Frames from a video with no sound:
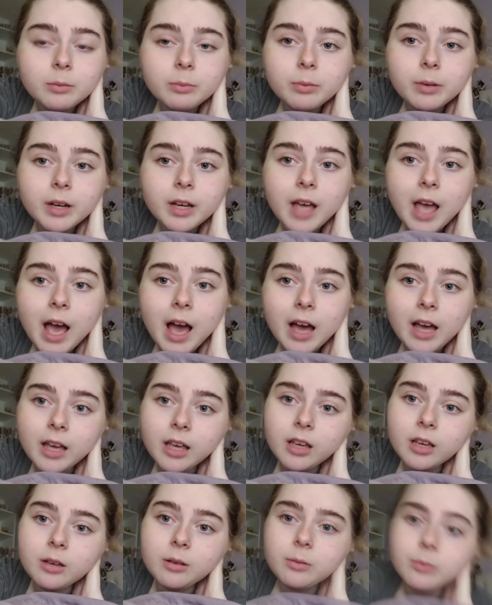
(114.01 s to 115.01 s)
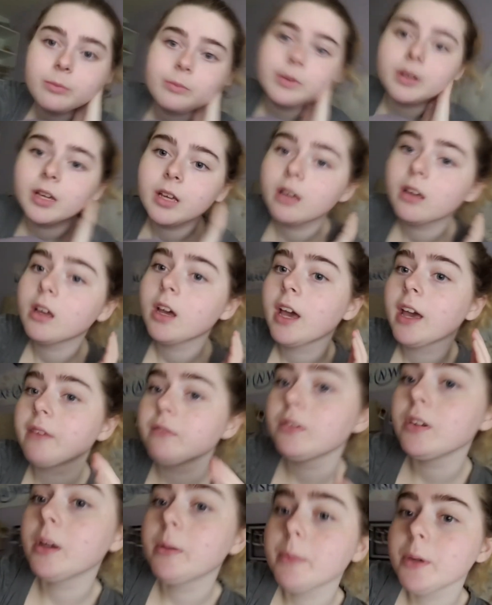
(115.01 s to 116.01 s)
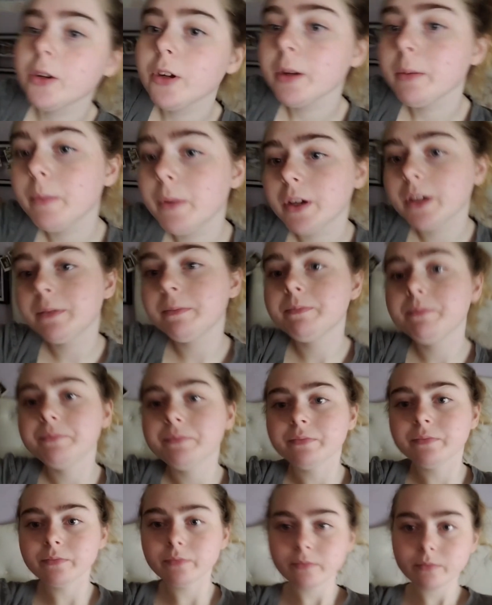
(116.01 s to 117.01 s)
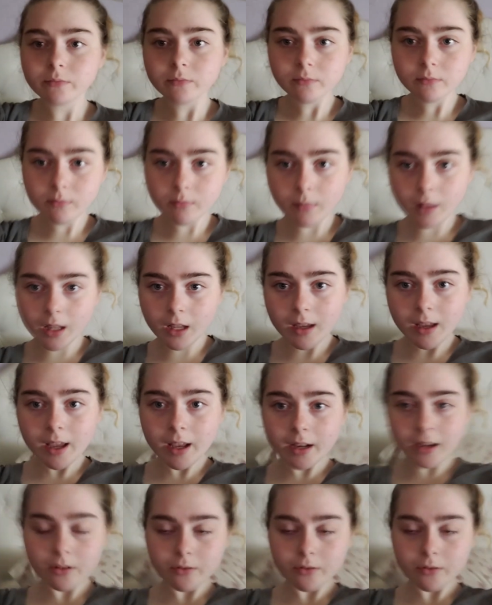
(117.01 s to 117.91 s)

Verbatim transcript: But I am, I am numbing cream on, and